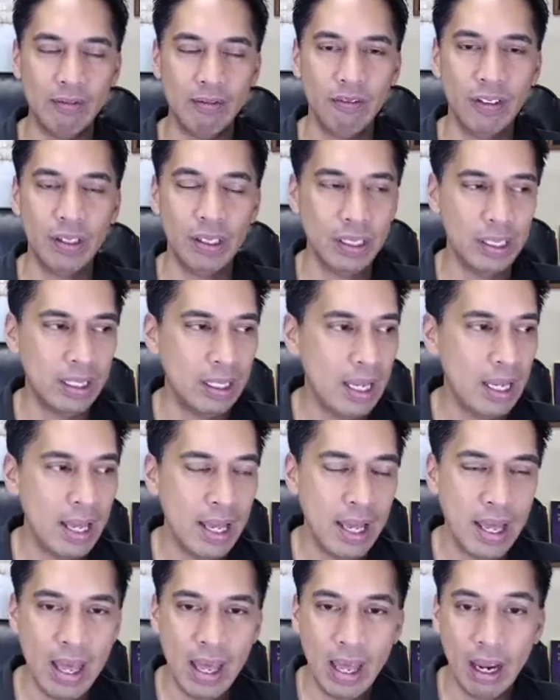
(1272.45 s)
Fill in
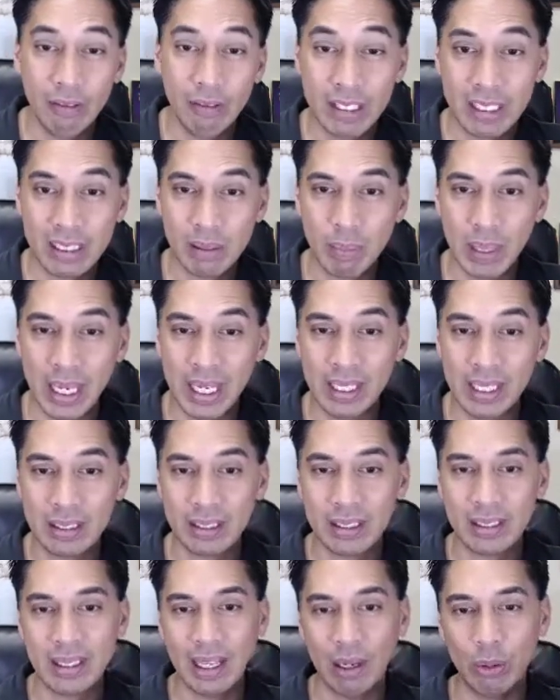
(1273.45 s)
every space
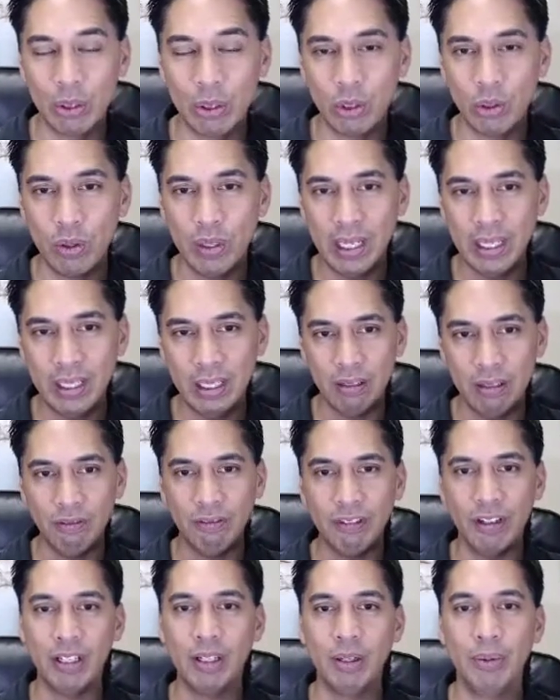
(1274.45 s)
that was created
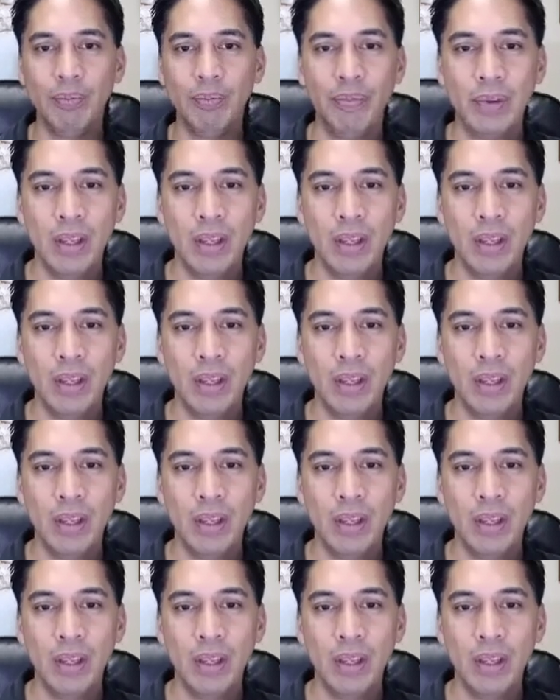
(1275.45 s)
from